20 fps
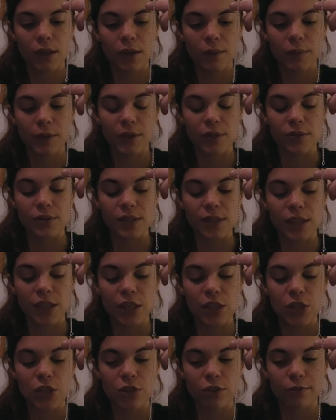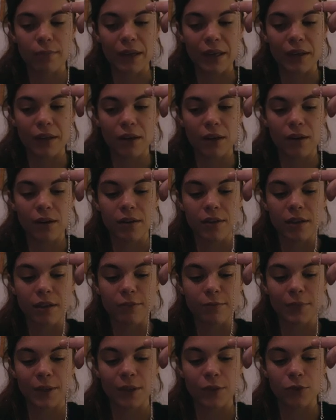Because each of my cards have
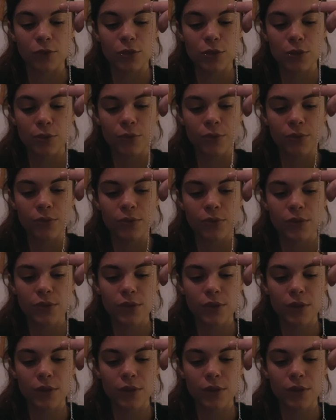been attuned.